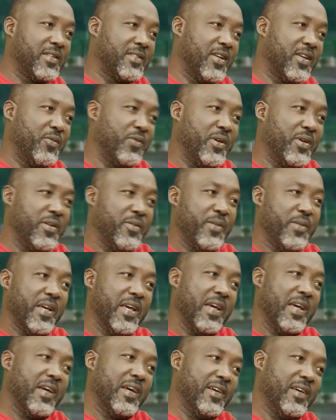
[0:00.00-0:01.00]
say we
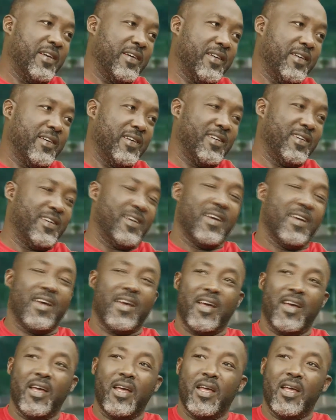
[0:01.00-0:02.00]
here?
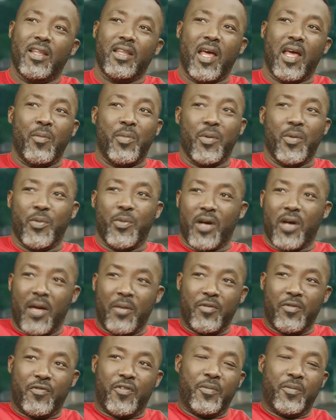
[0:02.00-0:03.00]
There are people
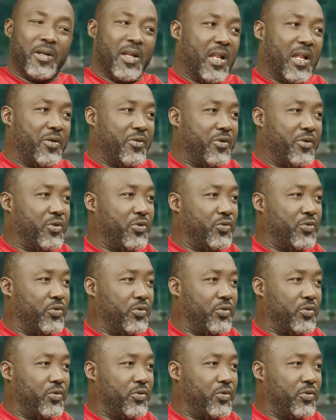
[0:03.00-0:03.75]
coming from Nalerugu.